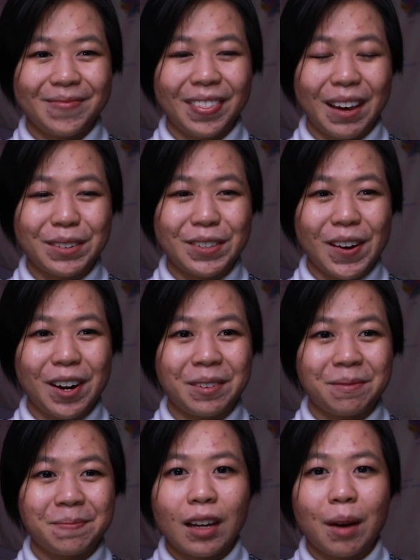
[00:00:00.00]
That was
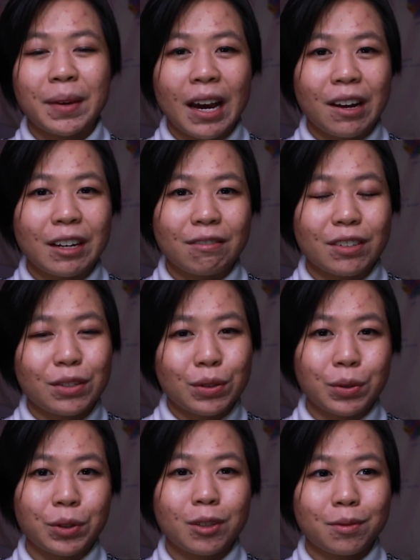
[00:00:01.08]
hard. Coming out here for
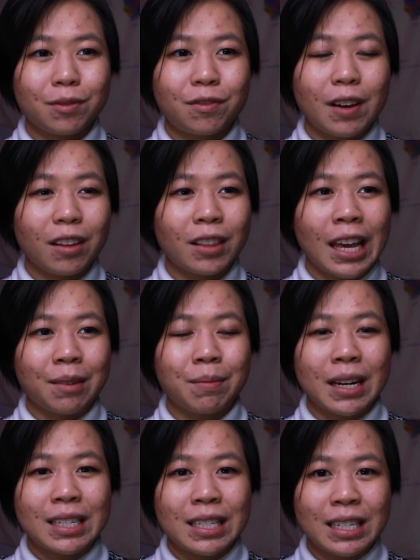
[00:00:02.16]
school felt like
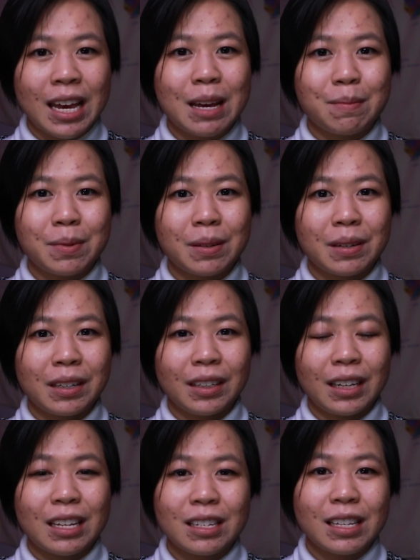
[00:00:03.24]
my step
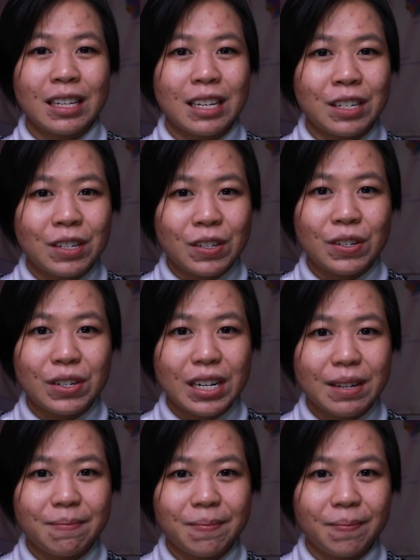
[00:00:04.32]
into the industry.